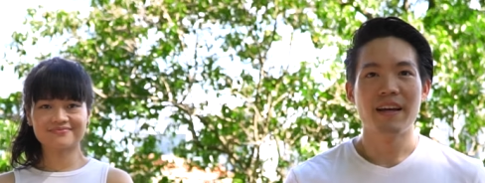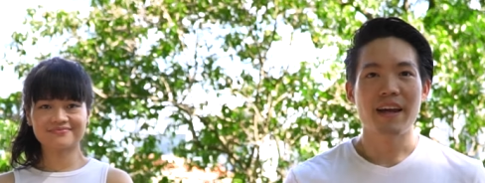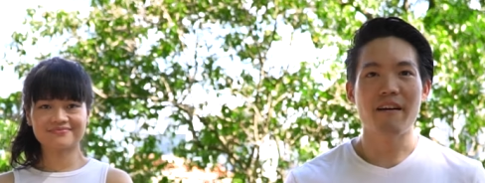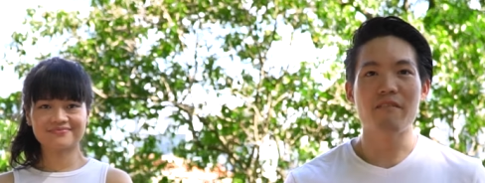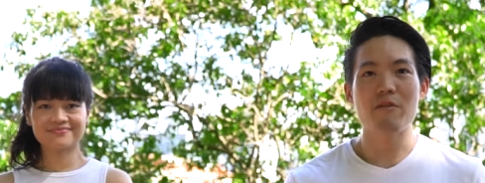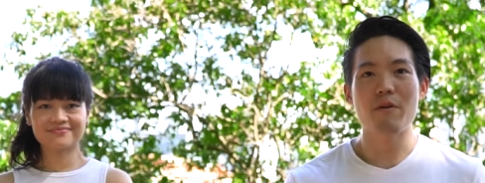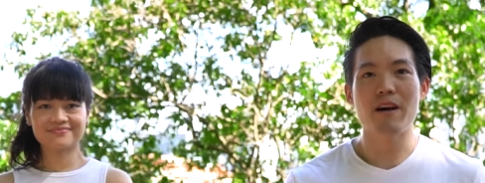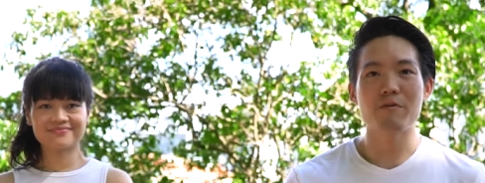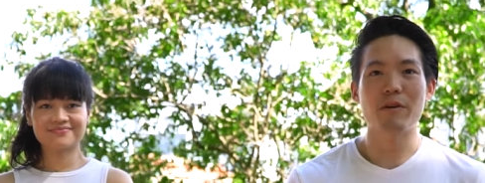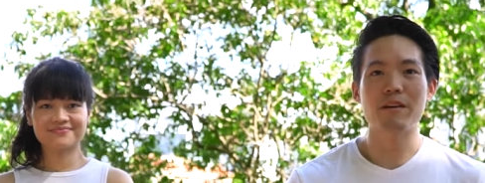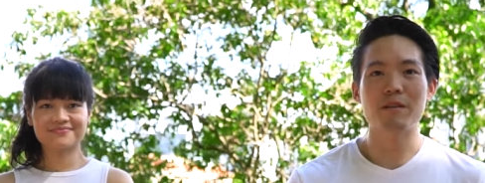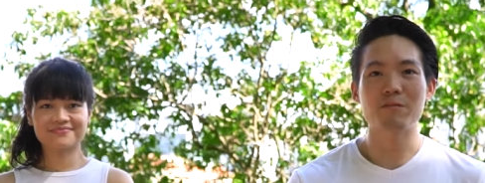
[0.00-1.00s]
Speaker 1: Hey everyone,
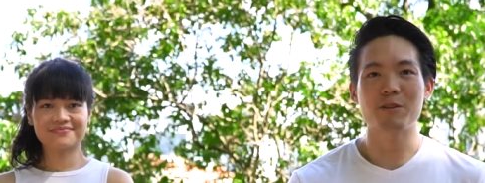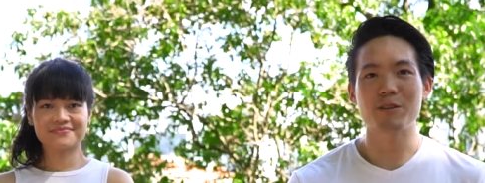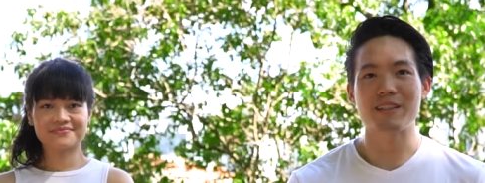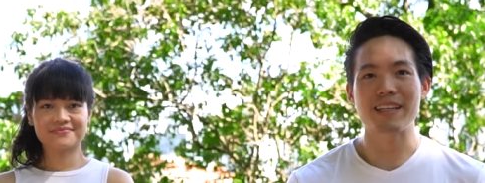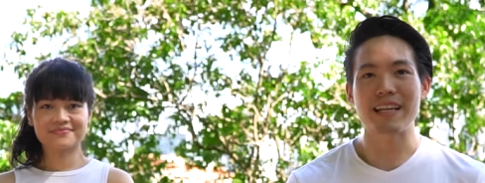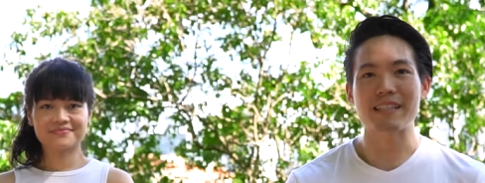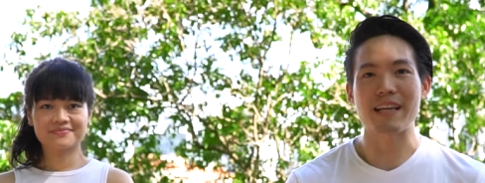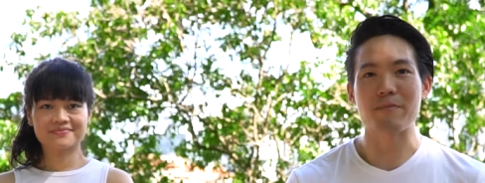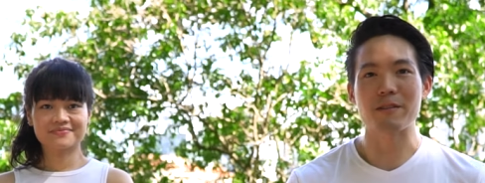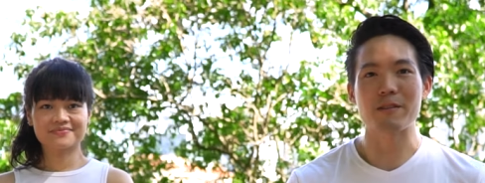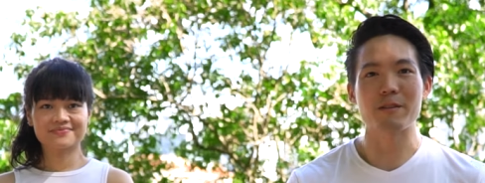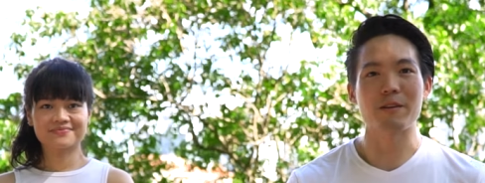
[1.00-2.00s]
welcome to today's
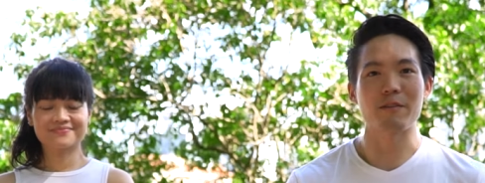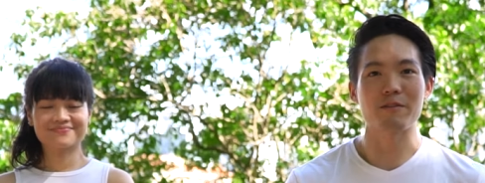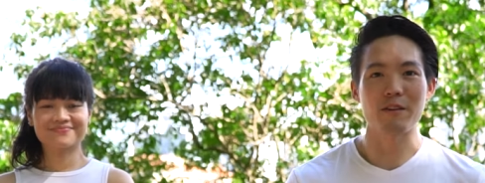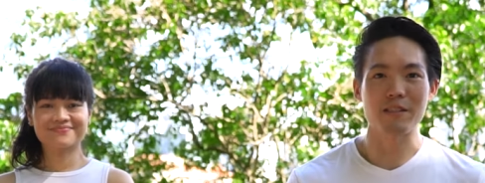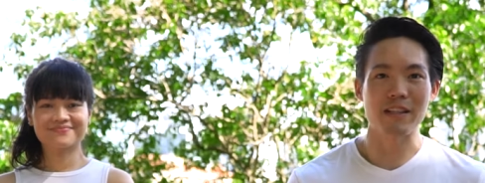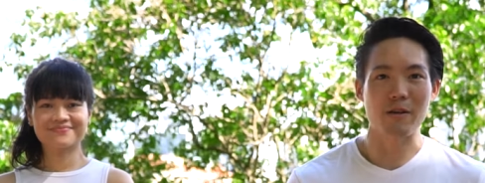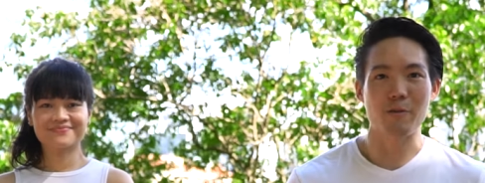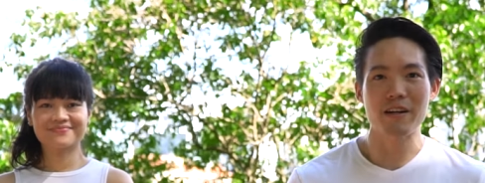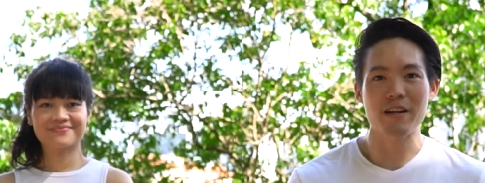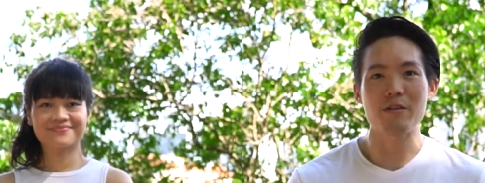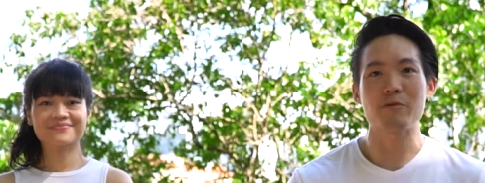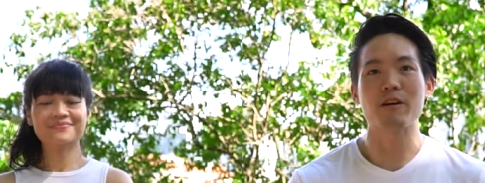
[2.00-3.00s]
episode of Thoughts That
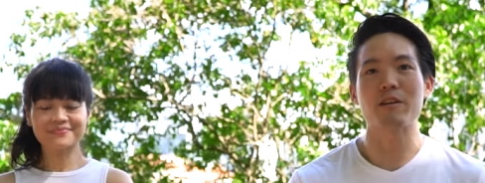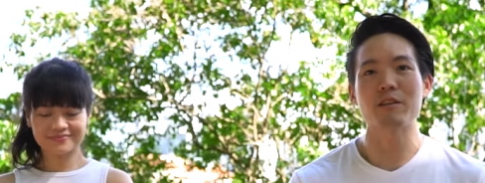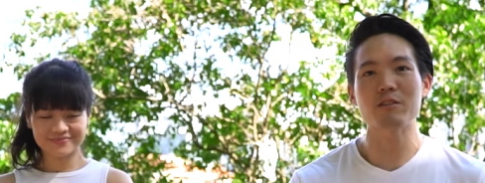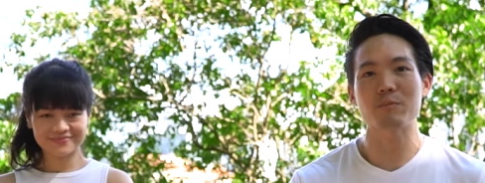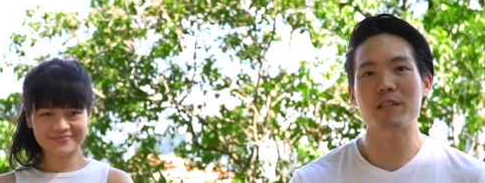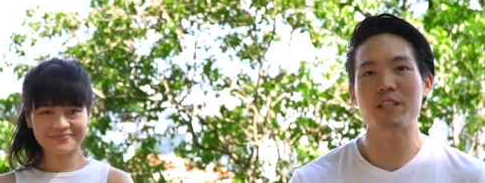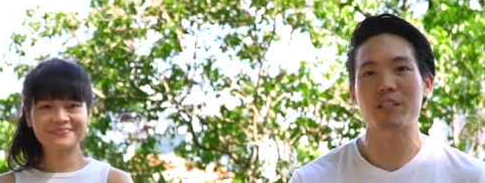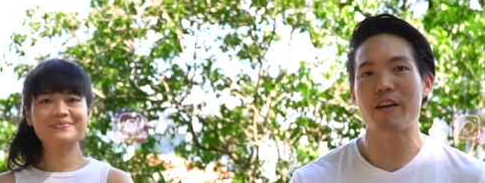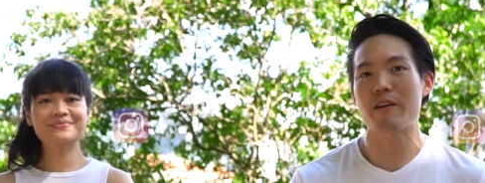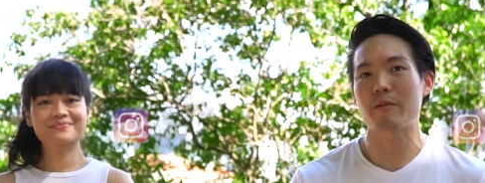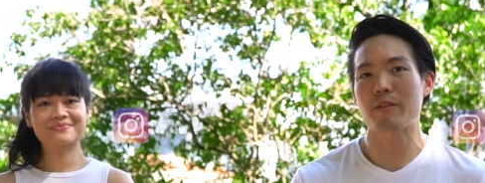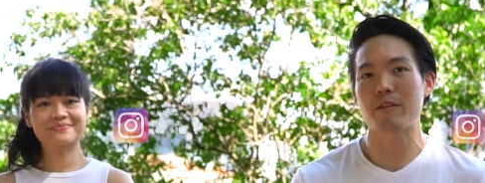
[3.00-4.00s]
Work. We're going to be
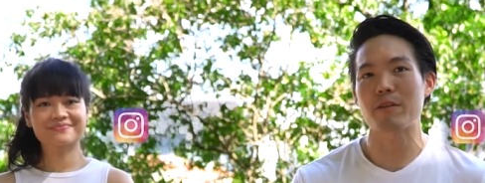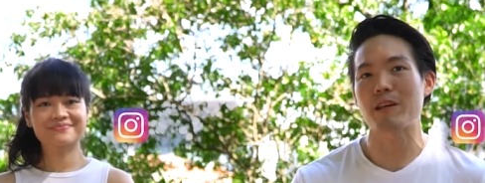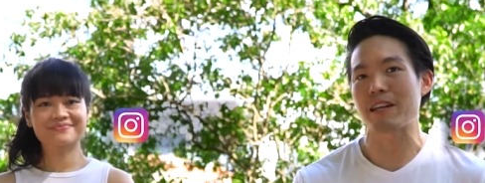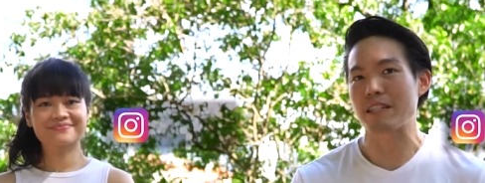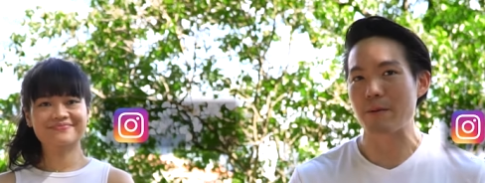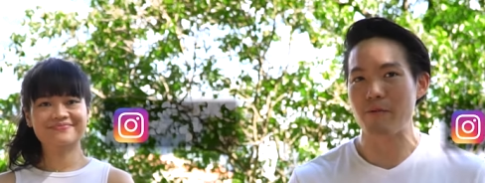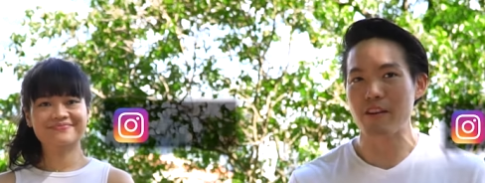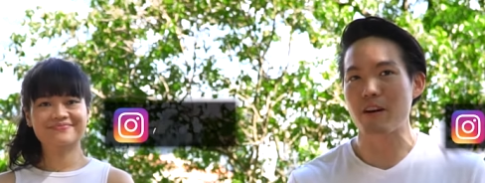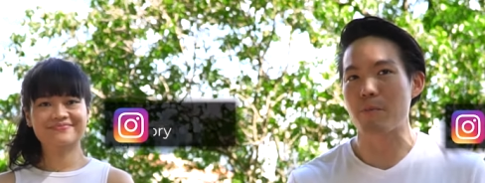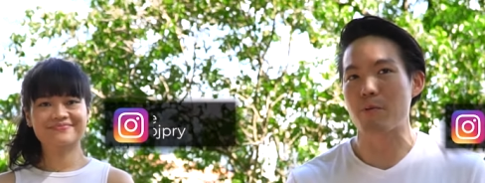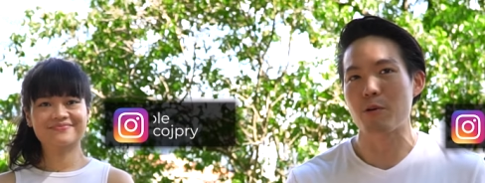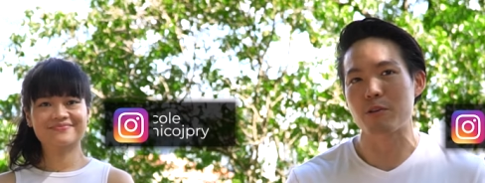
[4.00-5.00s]
sharing with you a different
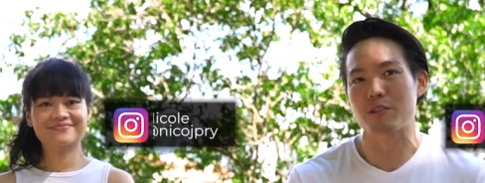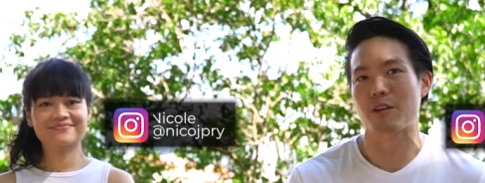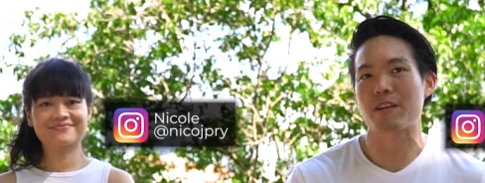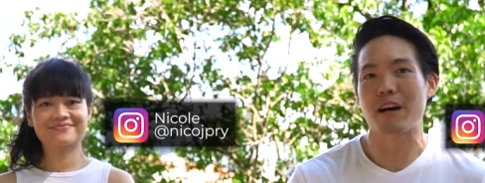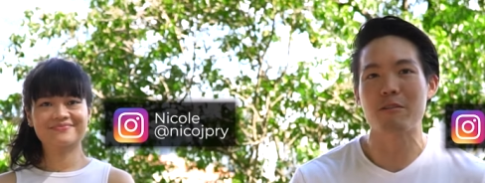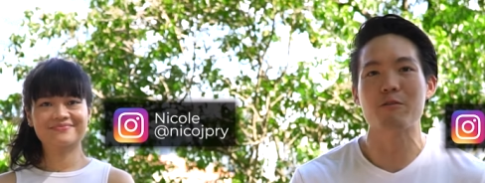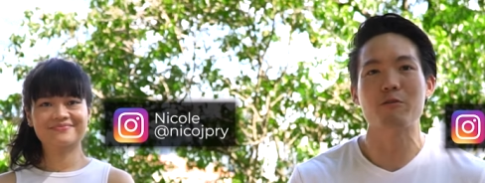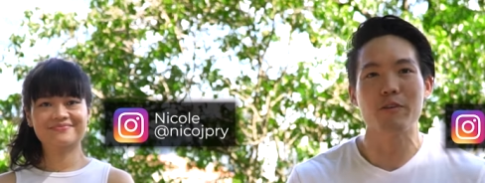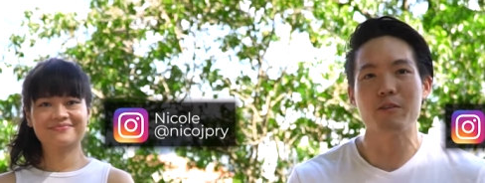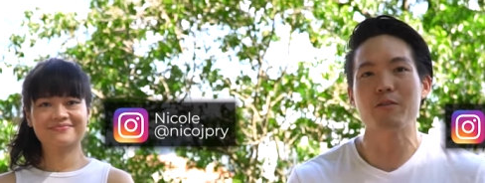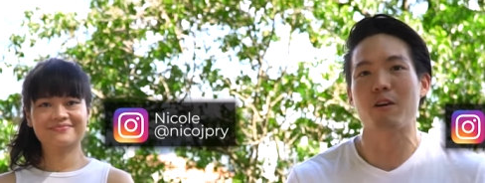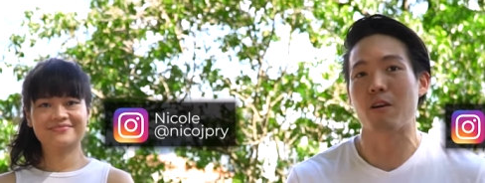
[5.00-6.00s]
approach on how you
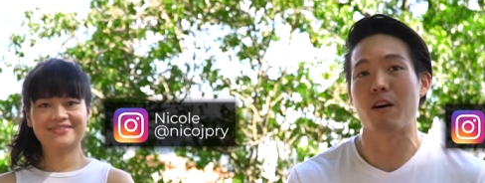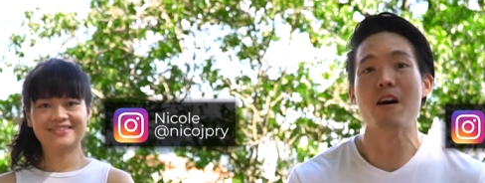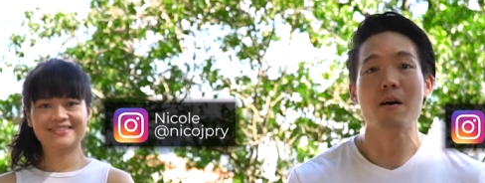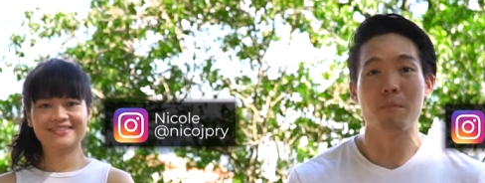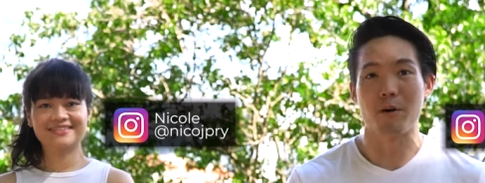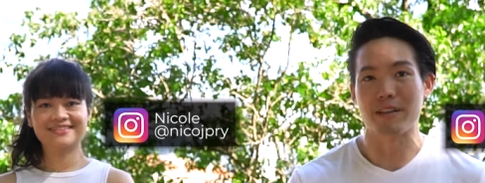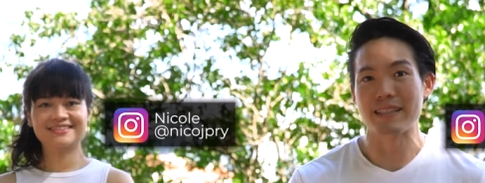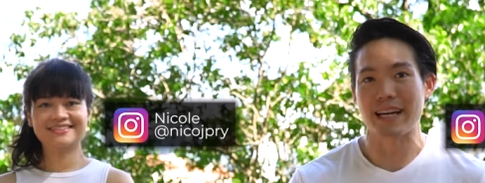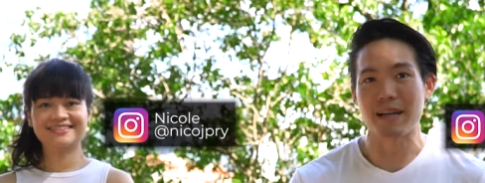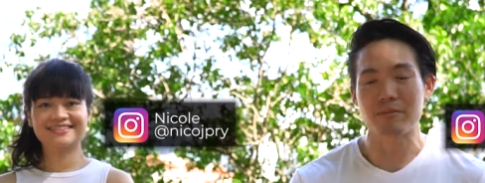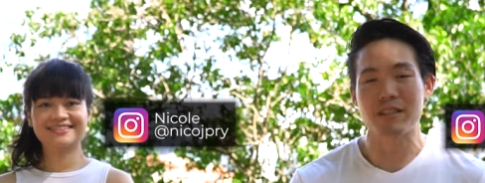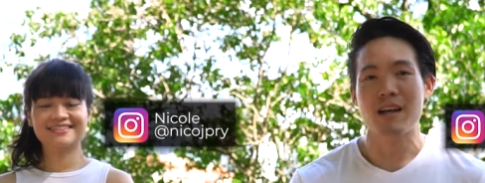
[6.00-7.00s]
view your body
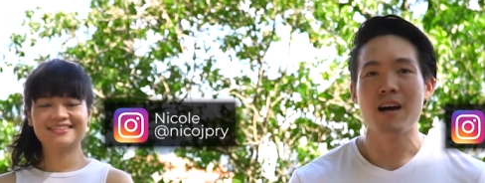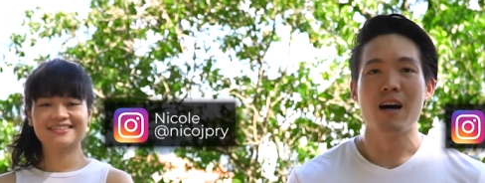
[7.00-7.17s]
types.